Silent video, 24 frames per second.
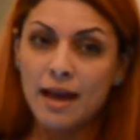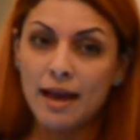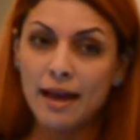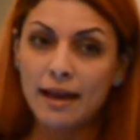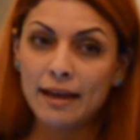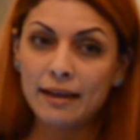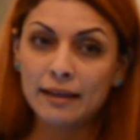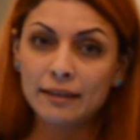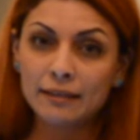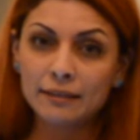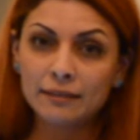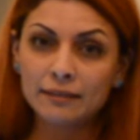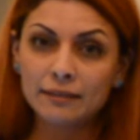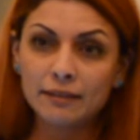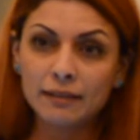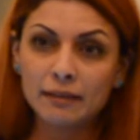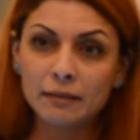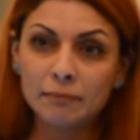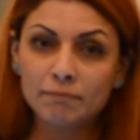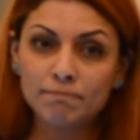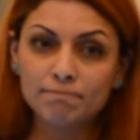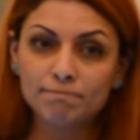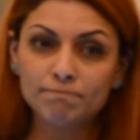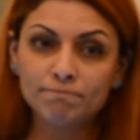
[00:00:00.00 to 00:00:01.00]
And
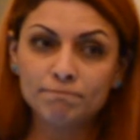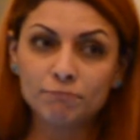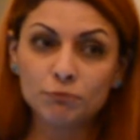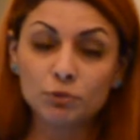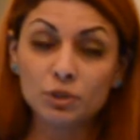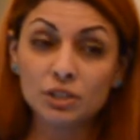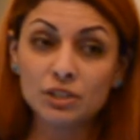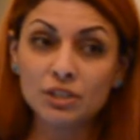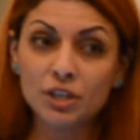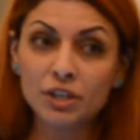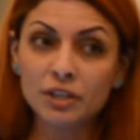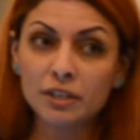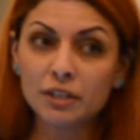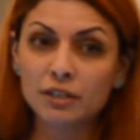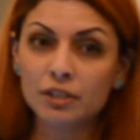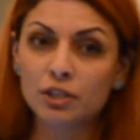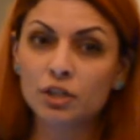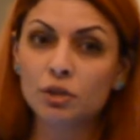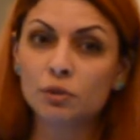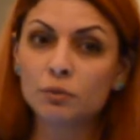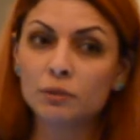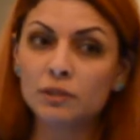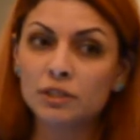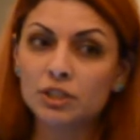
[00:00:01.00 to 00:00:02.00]
we started a
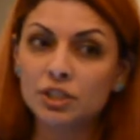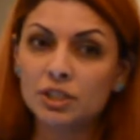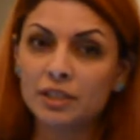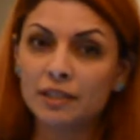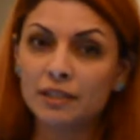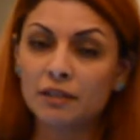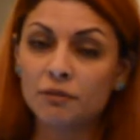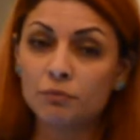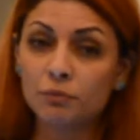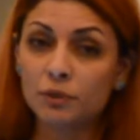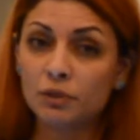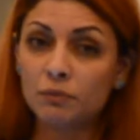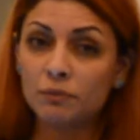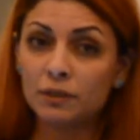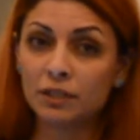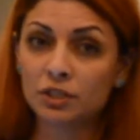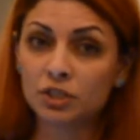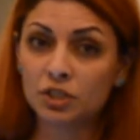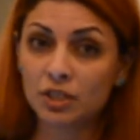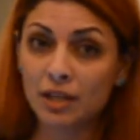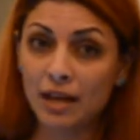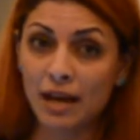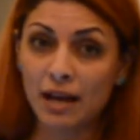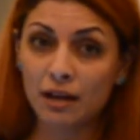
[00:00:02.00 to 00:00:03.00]
coalition and we
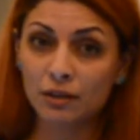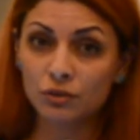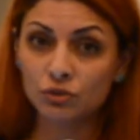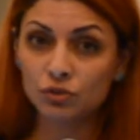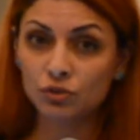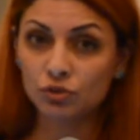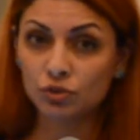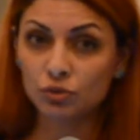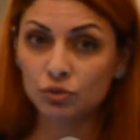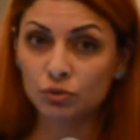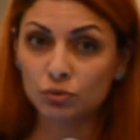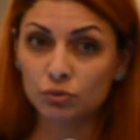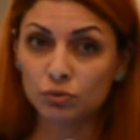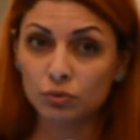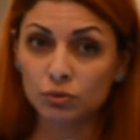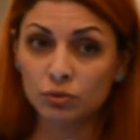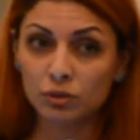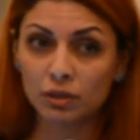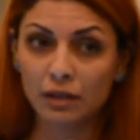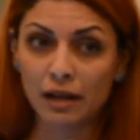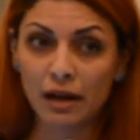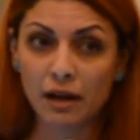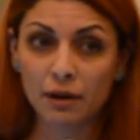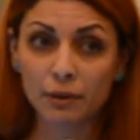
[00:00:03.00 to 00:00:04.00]
reached out to
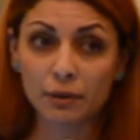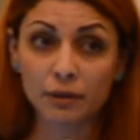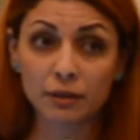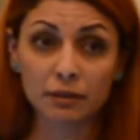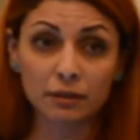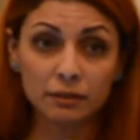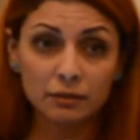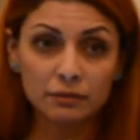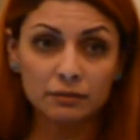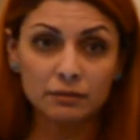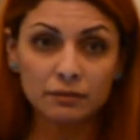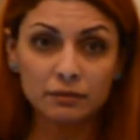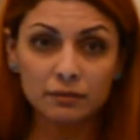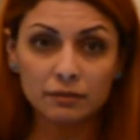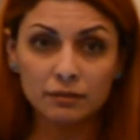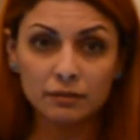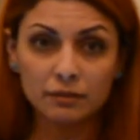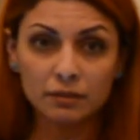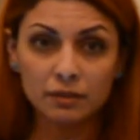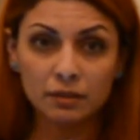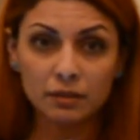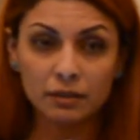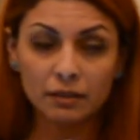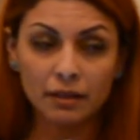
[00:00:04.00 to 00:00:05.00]

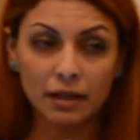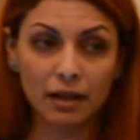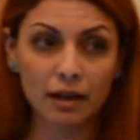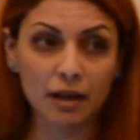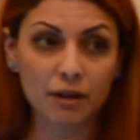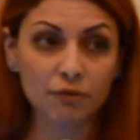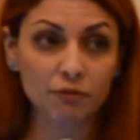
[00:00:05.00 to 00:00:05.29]
our